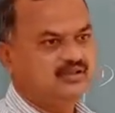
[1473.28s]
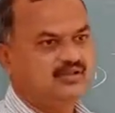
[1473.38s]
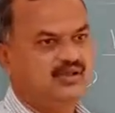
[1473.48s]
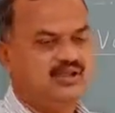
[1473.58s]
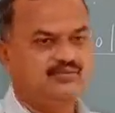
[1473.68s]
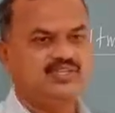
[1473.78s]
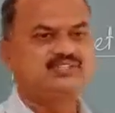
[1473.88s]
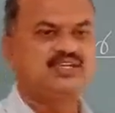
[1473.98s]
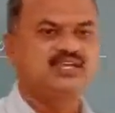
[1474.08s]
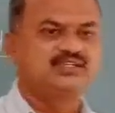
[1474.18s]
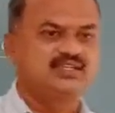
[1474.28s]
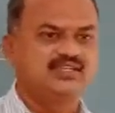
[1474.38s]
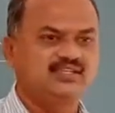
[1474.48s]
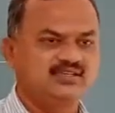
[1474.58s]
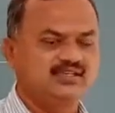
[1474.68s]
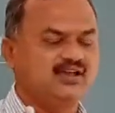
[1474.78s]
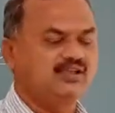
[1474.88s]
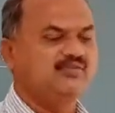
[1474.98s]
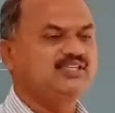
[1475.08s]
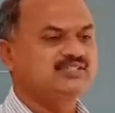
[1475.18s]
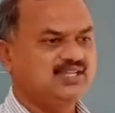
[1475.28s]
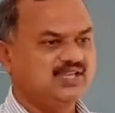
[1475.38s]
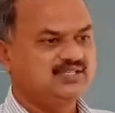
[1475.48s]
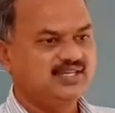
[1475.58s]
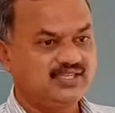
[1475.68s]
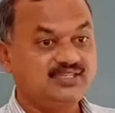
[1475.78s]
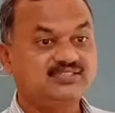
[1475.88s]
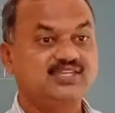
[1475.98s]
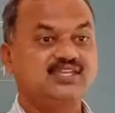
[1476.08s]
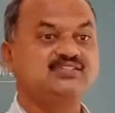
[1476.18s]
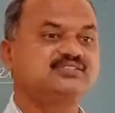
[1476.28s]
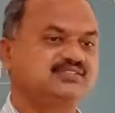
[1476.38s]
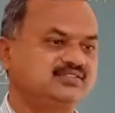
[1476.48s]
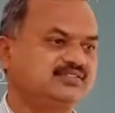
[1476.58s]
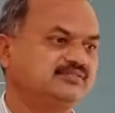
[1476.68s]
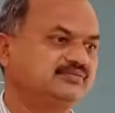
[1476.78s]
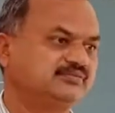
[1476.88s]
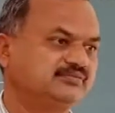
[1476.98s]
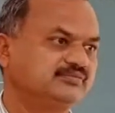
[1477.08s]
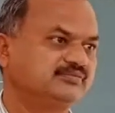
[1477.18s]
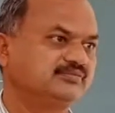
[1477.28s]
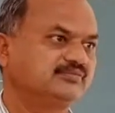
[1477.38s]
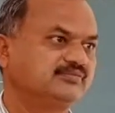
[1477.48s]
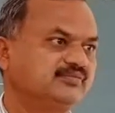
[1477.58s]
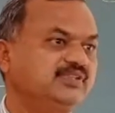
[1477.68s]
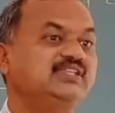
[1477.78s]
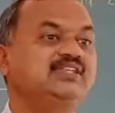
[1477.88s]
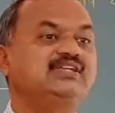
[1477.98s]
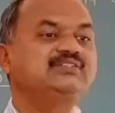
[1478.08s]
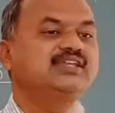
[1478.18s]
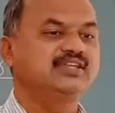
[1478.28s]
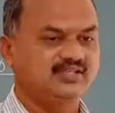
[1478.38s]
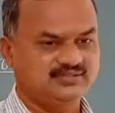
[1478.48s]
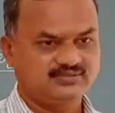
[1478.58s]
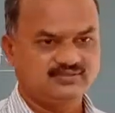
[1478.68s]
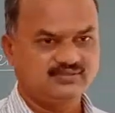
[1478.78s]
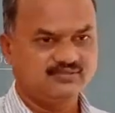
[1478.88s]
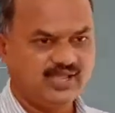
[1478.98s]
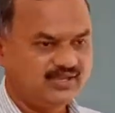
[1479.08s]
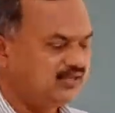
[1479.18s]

always connected in series within that circuit, while